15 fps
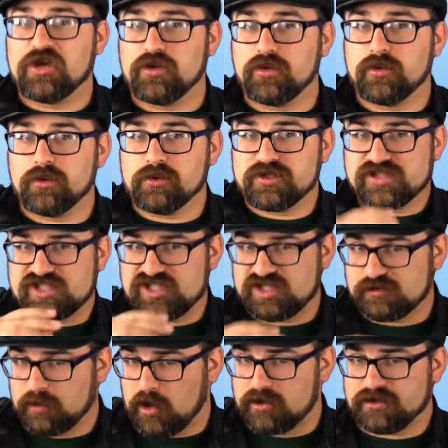new,
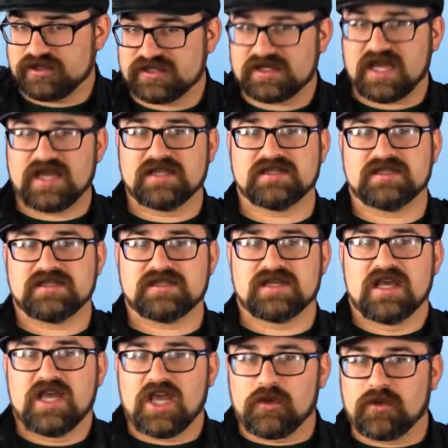smaller sizes
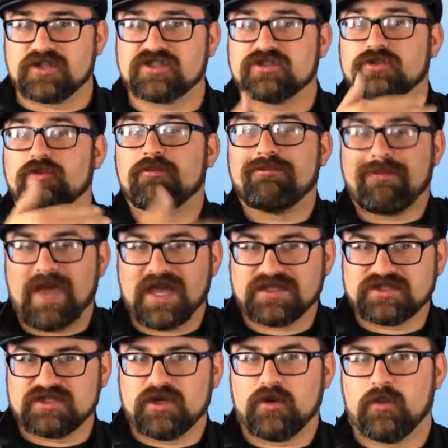in which to
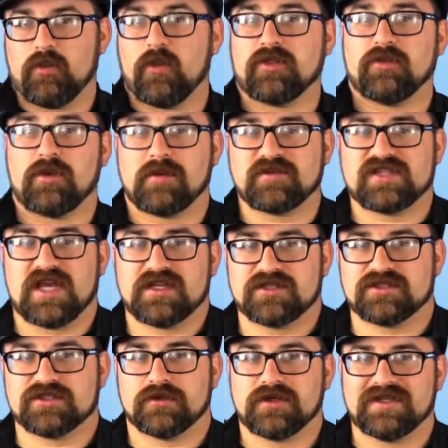match what the website
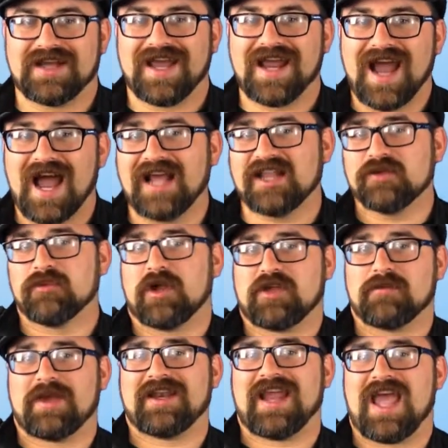is showing, I highly
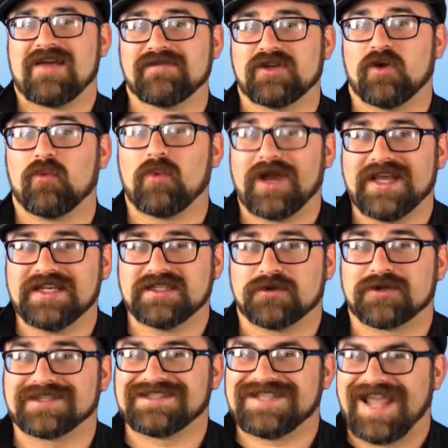recommend having a white
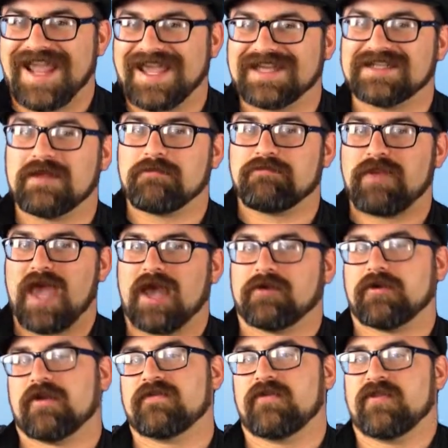or tan
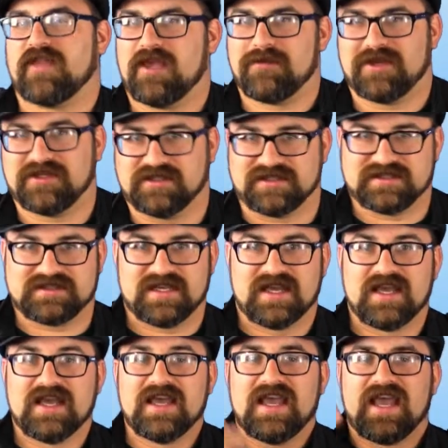background for the images
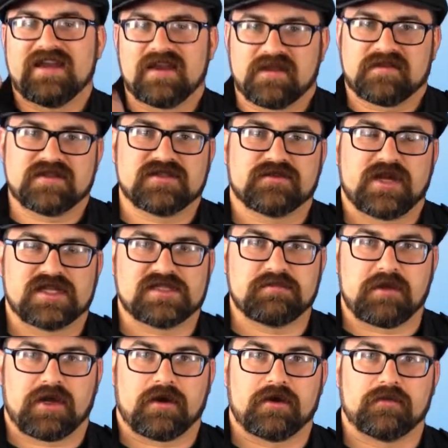and not this
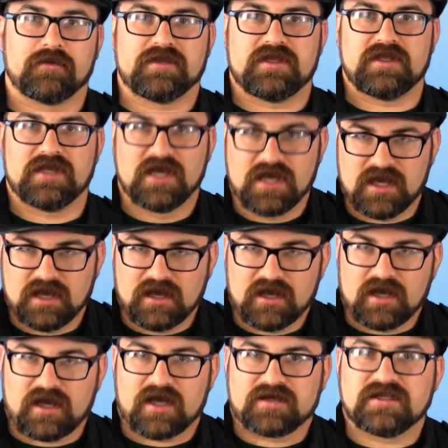transparent with the
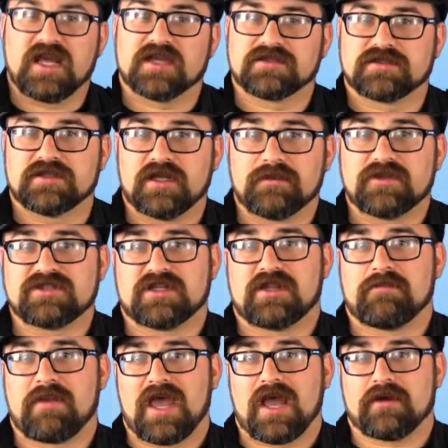textured image in
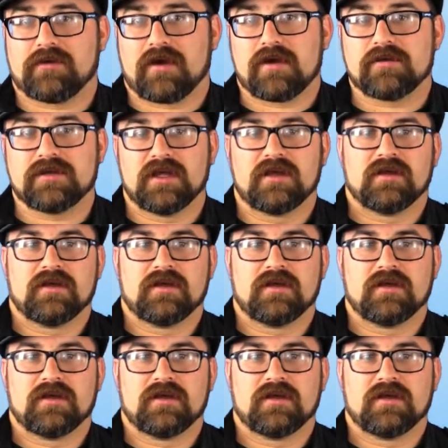the background.